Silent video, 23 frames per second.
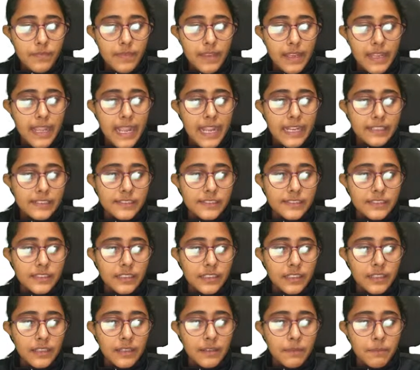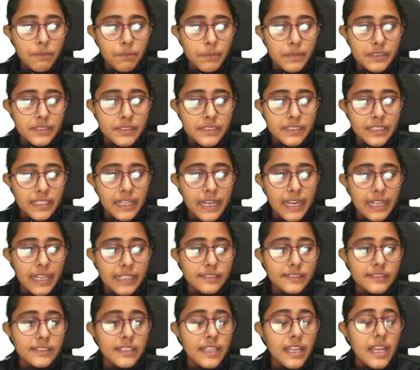X, Mr.
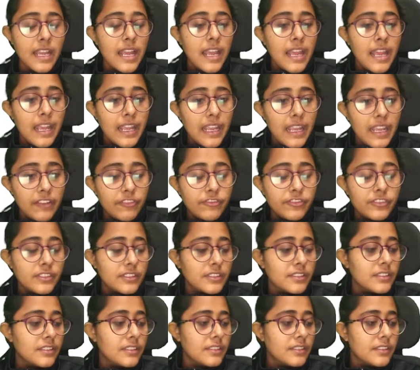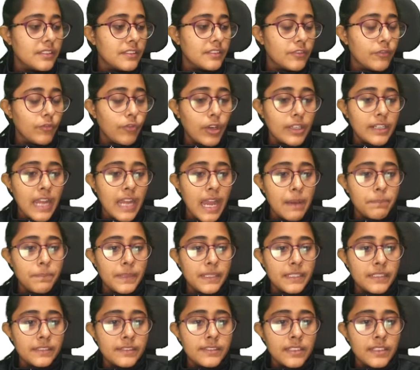X. If what happens,